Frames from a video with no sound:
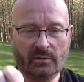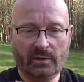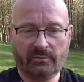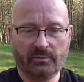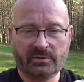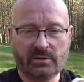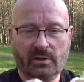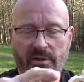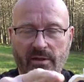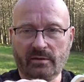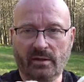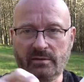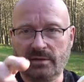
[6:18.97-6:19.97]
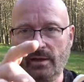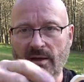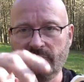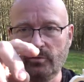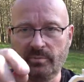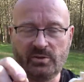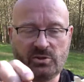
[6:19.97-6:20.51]
It was clear that they
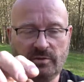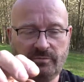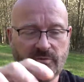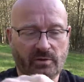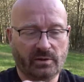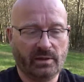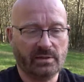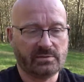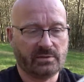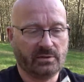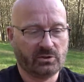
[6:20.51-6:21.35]
have to be shifted against